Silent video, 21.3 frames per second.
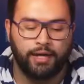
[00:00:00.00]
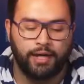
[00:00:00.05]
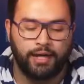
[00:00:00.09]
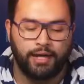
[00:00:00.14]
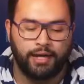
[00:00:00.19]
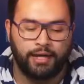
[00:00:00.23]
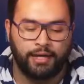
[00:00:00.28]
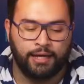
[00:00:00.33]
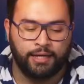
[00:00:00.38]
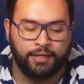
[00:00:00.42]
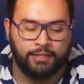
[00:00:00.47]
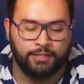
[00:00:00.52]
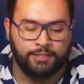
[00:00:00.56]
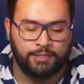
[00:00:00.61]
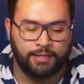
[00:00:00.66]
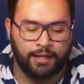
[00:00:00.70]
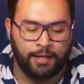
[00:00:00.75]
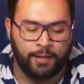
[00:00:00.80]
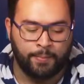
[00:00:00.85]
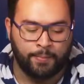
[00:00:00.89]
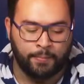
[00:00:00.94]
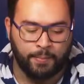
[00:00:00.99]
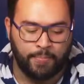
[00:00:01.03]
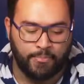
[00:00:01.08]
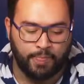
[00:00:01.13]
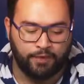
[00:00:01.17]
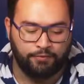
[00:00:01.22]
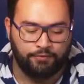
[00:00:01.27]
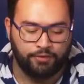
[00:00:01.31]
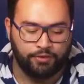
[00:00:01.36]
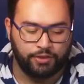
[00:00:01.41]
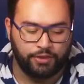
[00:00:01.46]
And
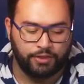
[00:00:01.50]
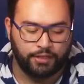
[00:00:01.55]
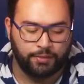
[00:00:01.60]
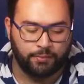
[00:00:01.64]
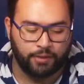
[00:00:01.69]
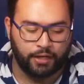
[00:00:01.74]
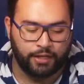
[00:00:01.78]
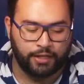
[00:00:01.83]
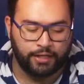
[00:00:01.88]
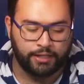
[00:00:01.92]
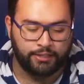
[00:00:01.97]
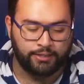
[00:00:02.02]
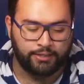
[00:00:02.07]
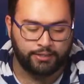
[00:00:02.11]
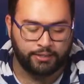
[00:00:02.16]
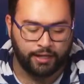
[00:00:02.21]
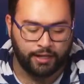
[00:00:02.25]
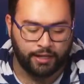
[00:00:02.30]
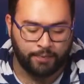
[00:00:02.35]
if you think about it,